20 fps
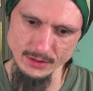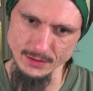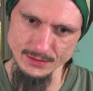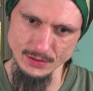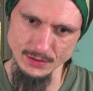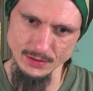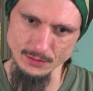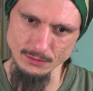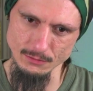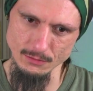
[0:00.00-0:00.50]

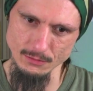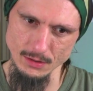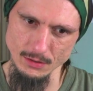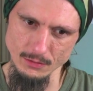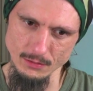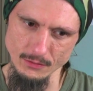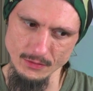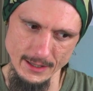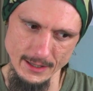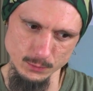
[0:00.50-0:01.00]
how
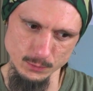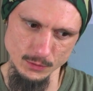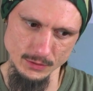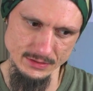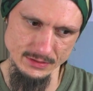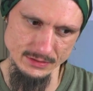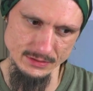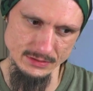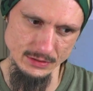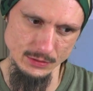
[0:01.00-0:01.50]
that was the
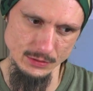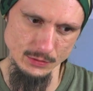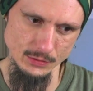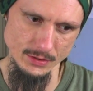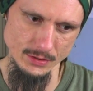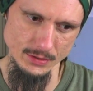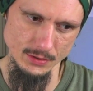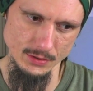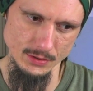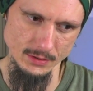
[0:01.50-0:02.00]
situation
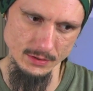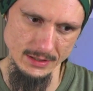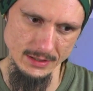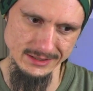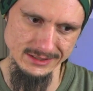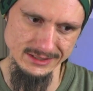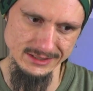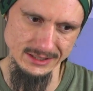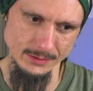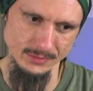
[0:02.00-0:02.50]
like last
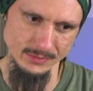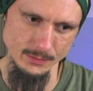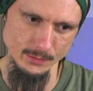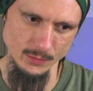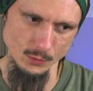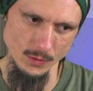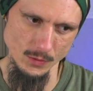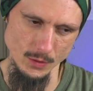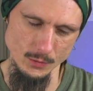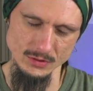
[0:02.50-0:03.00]
September,
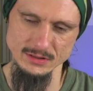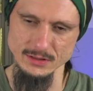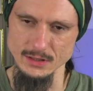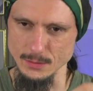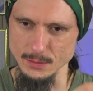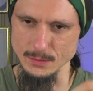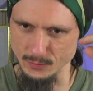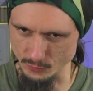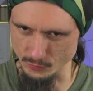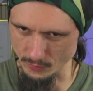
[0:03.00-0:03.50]
where I was like
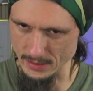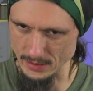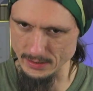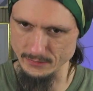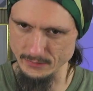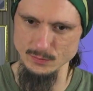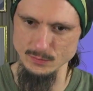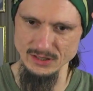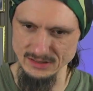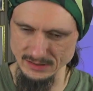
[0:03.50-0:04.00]
driving
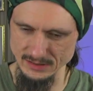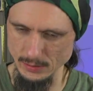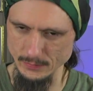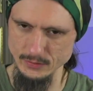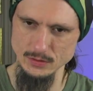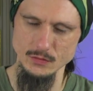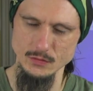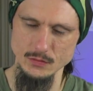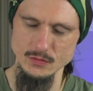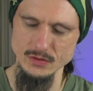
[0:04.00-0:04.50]
myself
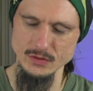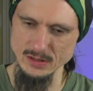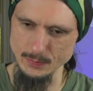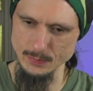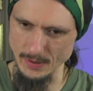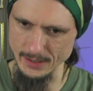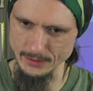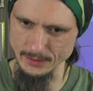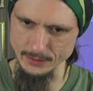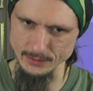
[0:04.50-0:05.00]
into these
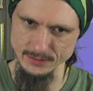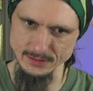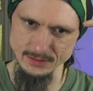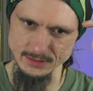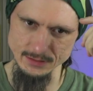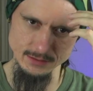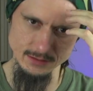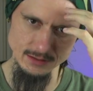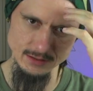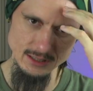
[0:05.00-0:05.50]
patterns, and
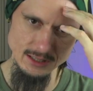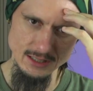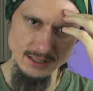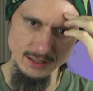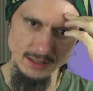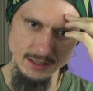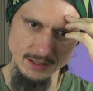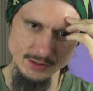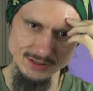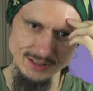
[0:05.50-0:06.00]

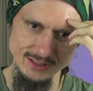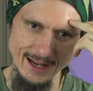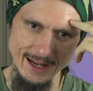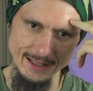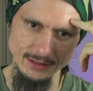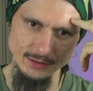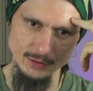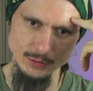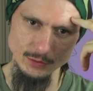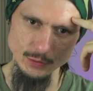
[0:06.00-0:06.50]
I just
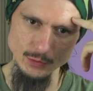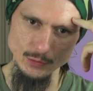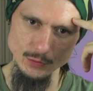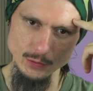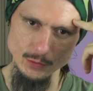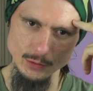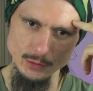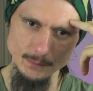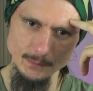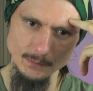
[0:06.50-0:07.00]
had
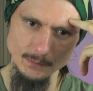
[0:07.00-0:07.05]
to